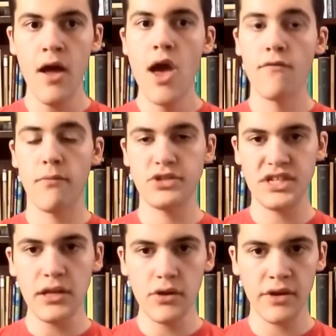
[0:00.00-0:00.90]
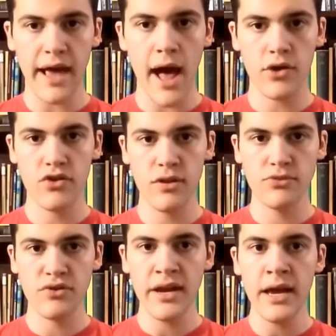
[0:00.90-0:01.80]
for machine learning algorithm
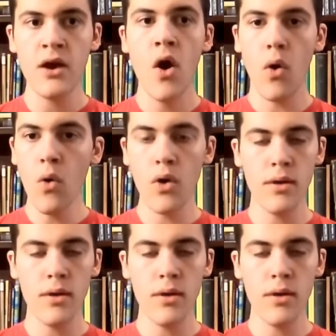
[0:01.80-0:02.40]
training or